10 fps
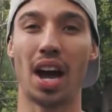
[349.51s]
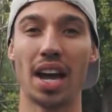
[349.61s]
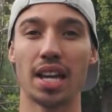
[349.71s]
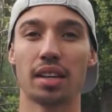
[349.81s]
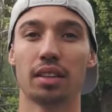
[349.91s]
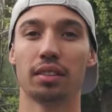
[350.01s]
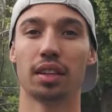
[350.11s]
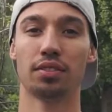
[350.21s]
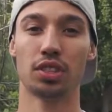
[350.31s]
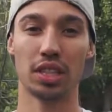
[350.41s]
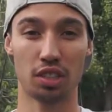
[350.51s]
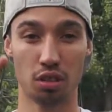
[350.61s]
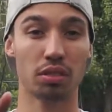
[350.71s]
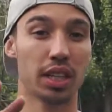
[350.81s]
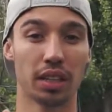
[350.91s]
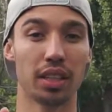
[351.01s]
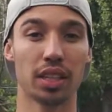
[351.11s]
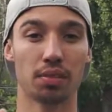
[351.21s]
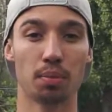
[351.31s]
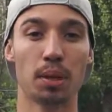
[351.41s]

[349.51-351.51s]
I have seen two techniques from